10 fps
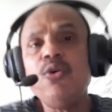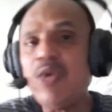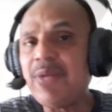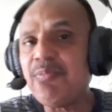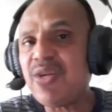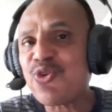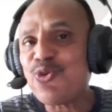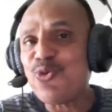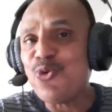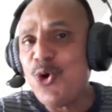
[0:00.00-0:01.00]
one must
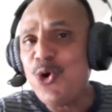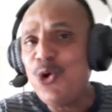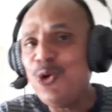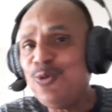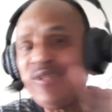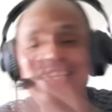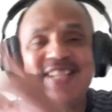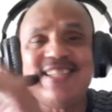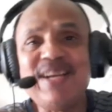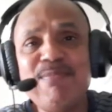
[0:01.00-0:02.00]
know
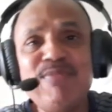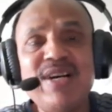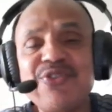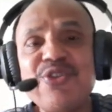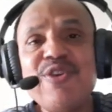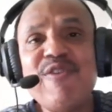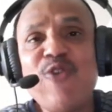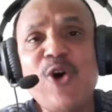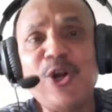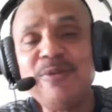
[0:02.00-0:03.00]
these numbers
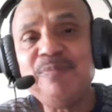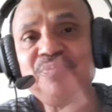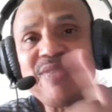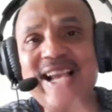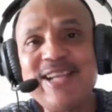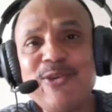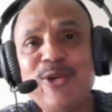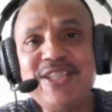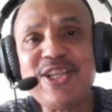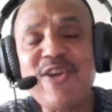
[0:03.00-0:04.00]
for
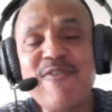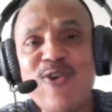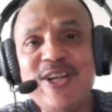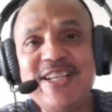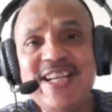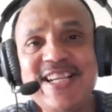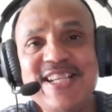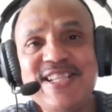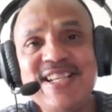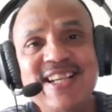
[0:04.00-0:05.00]
calculation of
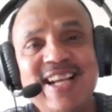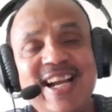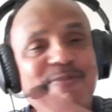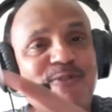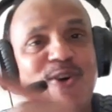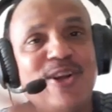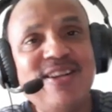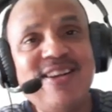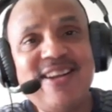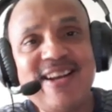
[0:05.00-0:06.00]
quantities and for
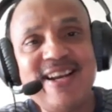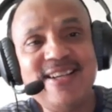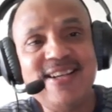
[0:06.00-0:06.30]
rate